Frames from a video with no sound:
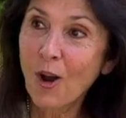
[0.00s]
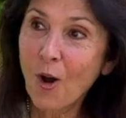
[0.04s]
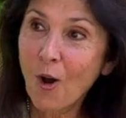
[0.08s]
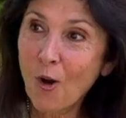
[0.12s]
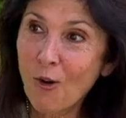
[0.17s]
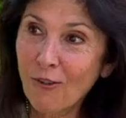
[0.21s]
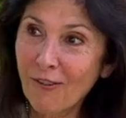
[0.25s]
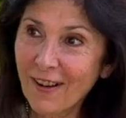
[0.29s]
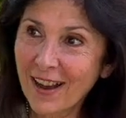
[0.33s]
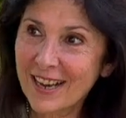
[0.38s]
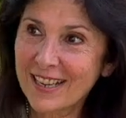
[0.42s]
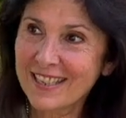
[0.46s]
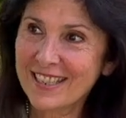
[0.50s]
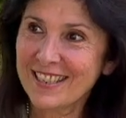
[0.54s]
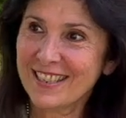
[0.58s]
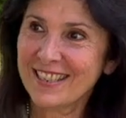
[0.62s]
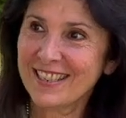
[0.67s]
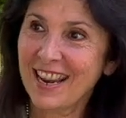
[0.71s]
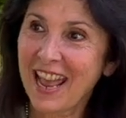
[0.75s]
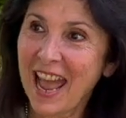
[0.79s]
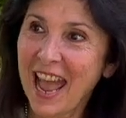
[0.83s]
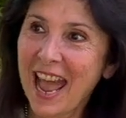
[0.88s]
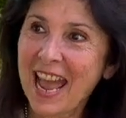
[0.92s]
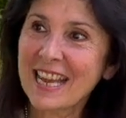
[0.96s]
of
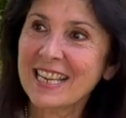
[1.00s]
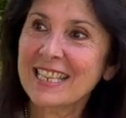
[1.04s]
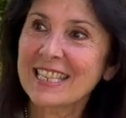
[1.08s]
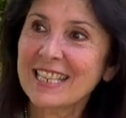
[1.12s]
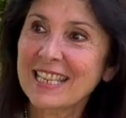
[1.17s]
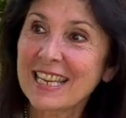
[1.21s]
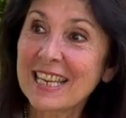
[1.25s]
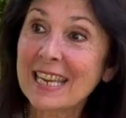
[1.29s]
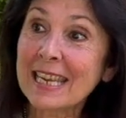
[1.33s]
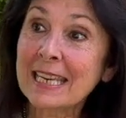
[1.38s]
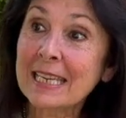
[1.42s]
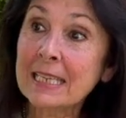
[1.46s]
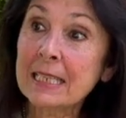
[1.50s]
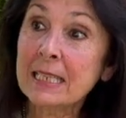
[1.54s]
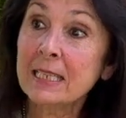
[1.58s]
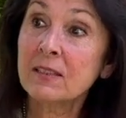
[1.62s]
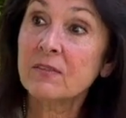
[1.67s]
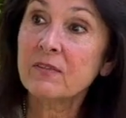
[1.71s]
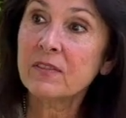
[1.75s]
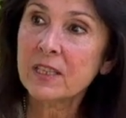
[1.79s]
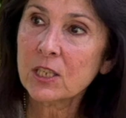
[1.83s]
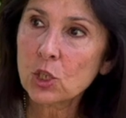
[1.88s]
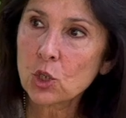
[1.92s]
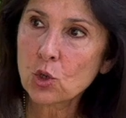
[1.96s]
us as
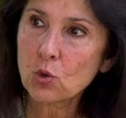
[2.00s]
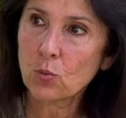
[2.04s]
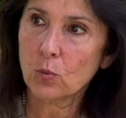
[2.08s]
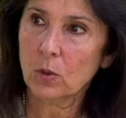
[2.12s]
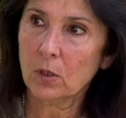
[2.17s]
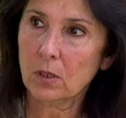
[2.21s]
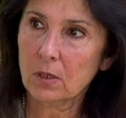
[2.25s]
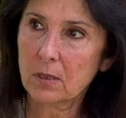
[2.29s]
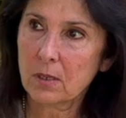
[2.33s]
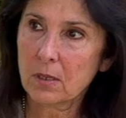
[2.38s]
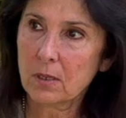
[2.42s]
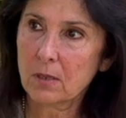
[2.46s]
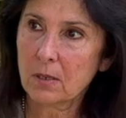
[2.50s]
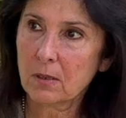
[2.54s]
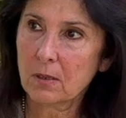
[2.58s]
individuals,